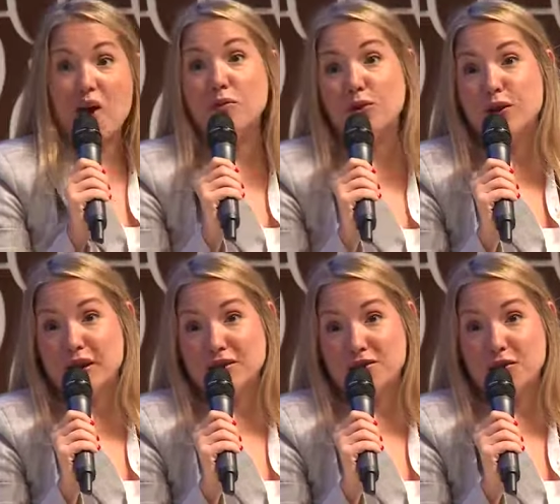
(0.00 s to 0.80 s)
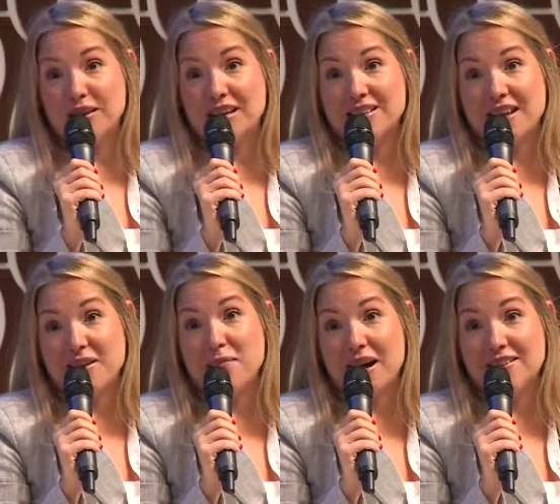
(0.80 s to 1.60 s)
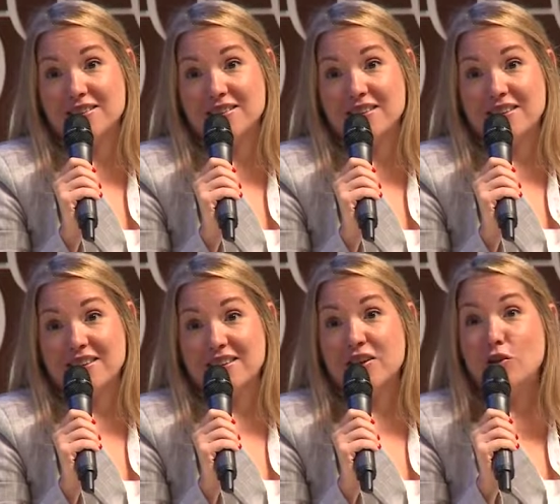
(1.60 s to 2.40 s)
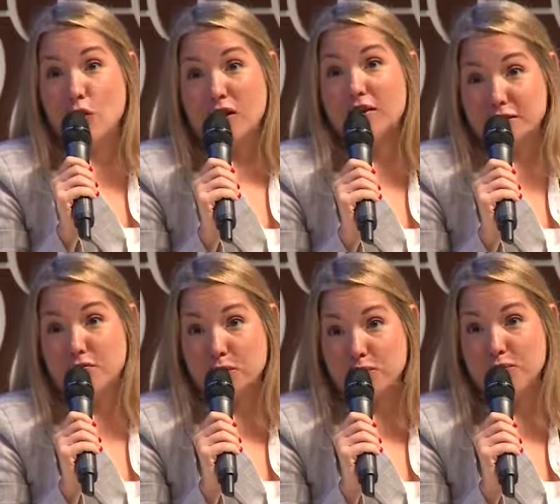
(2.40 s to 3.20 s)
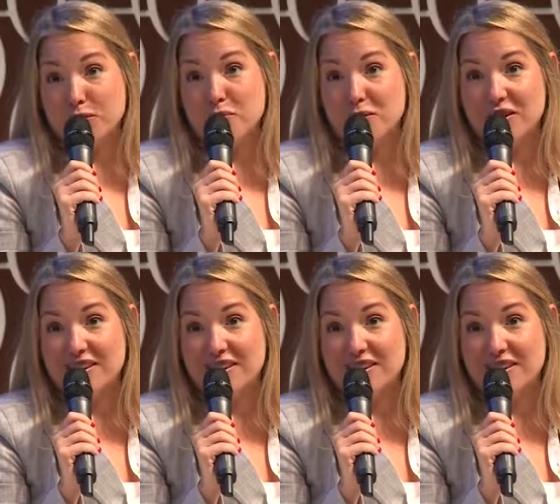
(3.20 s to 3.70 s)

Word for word: I'm looking at you and I say, Max, you are responsible.